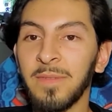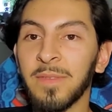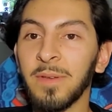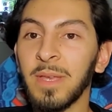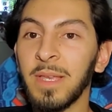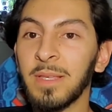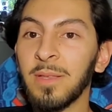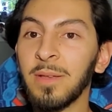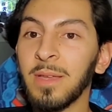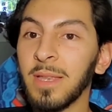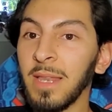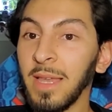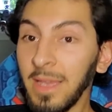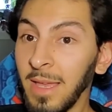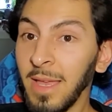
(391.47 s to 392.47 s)
So he's looking
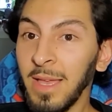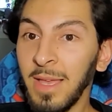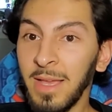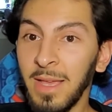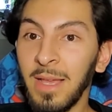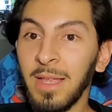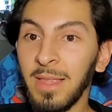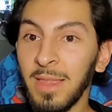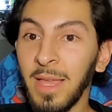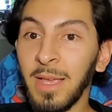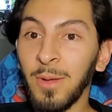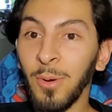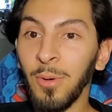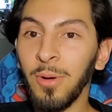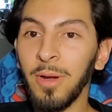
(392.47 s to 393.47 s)
like
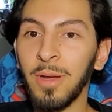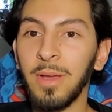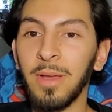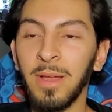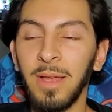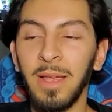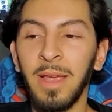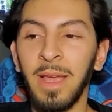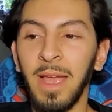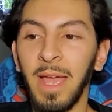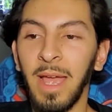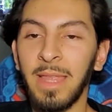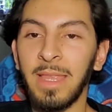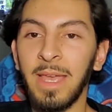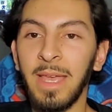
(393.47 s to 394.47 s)
Korg.
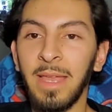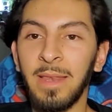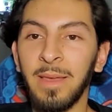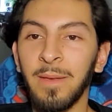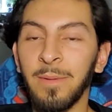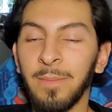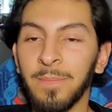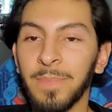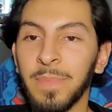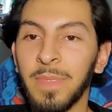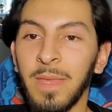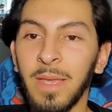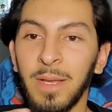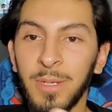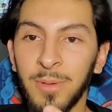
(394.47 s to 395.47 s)
And then
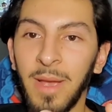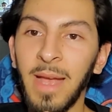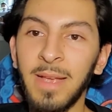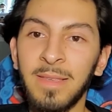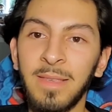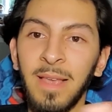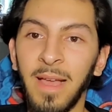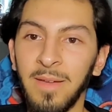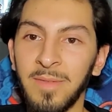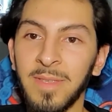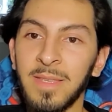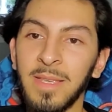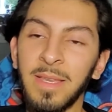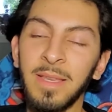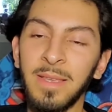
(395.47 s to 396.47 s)
Drax,
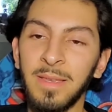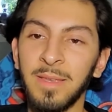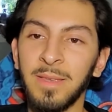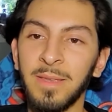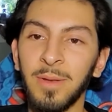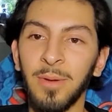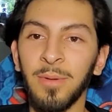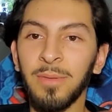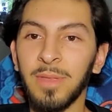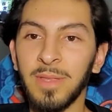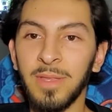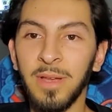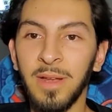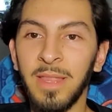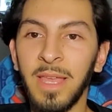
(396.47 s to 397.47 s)
obviously, you know, the
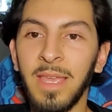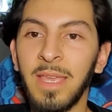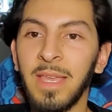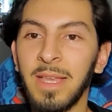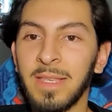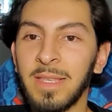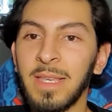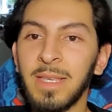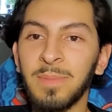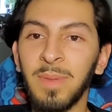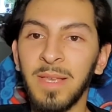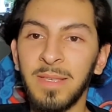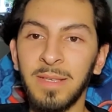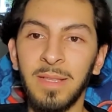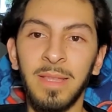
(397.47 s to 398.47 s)
dud that he is, he's
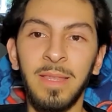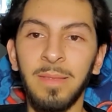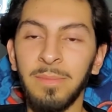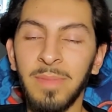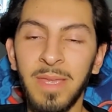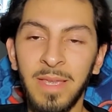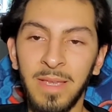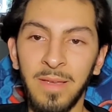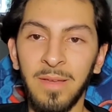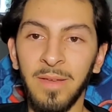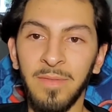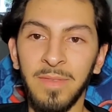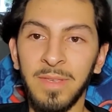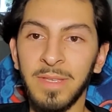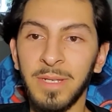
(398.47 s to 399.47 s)
basically the Meek
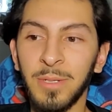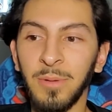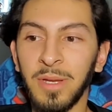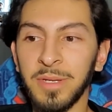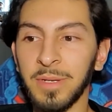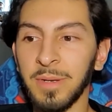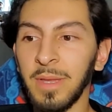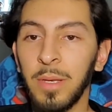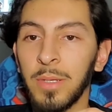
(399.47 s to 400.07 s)
of the situation.